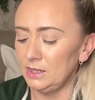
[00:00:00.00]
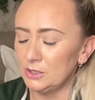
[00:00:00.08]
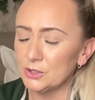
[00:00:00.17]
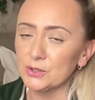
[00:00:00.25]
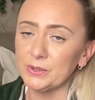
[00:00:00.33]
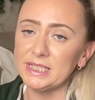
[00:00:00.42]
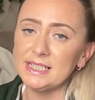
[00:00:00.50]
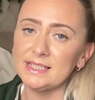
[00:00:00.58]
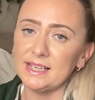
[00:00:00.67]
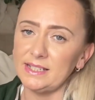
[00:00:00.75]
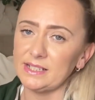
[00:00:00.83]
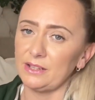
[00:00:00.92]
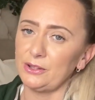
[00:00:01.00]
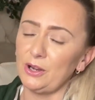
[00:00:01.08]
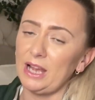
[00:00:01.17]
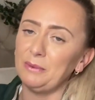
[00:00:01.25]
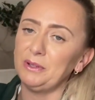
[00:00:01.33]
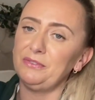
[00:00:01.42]
So instead, I thought
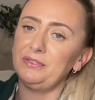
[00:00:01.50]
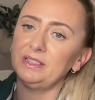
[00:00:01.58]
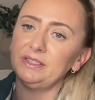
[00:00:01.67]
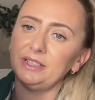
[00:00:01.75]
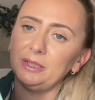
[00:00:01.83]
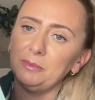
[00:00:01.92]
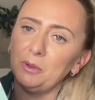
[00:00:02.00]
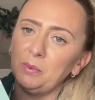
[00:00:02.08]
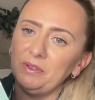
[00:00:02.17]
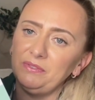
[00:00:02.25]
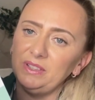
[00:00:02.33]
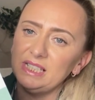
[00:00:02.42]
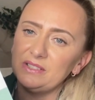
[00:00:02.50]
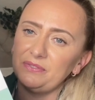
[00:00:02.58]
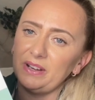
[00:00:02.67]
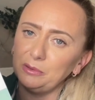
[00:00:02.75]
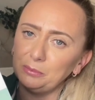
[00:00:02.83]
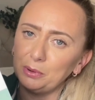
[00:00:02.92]
I would fill them with these
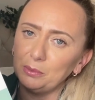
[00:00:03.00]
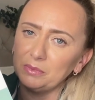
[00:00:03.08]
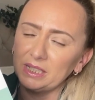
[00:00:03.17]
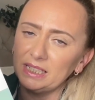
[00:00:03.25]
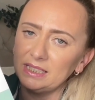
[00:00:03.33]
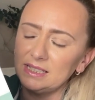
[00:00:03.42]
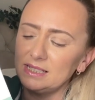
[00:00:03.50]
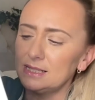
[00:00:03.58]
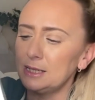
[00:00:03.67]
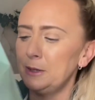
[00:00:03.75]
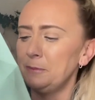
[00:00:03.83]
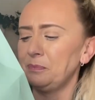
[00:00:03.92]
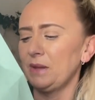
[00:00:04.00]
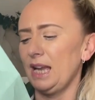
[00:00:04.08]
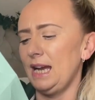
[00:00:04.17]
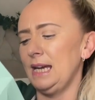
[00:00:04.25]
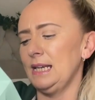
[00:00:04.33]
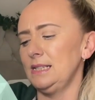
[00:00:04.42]
felt pumpkins.
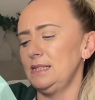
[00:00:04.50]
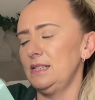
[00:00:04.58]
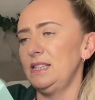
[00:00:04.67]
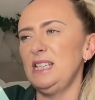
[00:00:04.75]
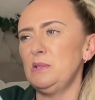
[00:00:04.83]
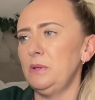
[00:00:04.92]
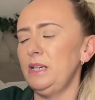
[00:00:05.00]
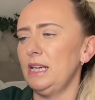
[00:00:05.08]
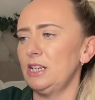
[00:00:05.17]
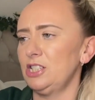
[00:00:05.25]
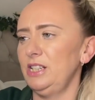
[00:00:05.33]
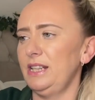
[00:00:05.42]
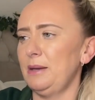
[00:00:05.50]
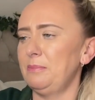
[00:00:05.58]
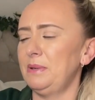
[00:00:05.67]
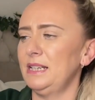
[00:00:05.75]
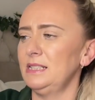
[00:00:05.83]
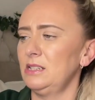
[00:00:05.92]
And these weren't actually that
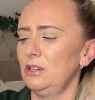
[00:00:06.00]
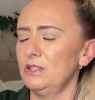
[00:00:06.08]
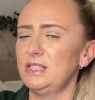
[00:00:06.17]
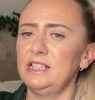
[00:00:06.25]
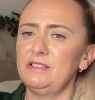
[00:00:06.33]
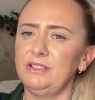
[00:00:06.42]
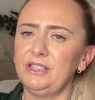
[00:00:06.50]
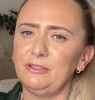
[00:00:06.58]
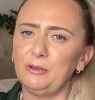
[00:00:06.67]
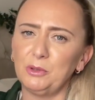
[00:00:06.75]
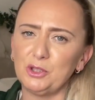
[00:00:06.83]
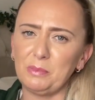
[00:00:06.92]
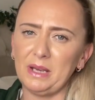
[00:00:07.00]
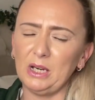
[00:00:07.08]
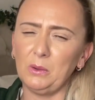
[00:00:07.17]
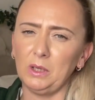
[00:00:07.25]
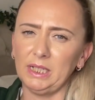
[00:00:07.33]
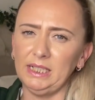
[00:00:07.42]
bad, considering they're a much better
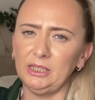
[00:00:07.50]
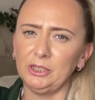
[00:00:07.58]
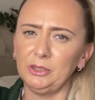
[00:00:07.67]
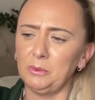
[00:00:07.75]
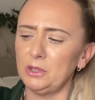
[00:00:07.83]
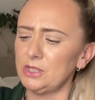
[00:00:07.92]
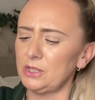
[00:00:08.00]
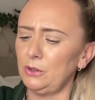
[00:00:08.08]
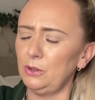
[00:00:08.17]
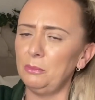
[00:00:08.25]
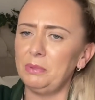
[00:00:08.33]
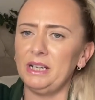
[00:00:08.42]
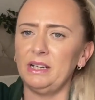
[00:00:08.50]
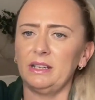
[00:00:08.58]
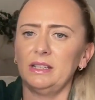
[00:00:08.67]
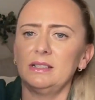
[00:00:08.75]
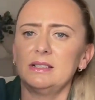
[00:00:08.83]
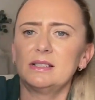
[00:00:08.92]
quality than the ones at Home
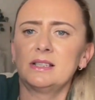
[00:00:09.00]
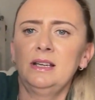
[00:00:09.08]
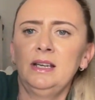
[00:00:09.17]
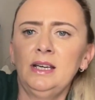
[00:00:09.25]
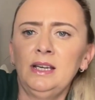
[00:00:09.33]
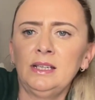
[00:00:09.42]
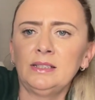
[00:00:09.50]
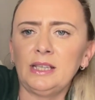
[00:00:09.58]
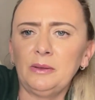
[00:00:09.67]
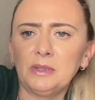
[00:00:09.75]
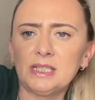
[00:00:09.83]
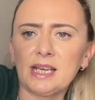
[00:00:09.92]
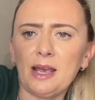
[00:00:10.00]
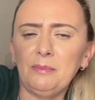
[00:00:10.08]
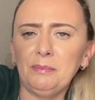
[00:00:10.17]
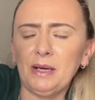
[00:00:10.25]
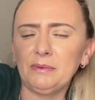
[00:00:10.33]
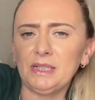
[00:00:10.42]
Bargains. They were
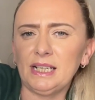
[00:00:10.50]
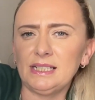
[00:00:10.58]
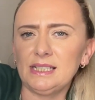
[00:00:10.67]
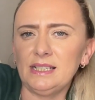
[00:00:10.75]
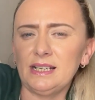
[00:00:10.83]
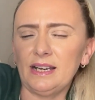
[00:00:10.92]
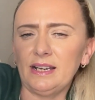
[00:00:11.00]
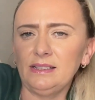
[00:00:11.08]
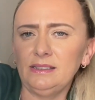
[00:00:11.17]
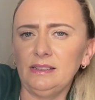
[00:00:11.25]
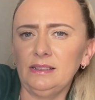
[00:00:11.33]
£10.99.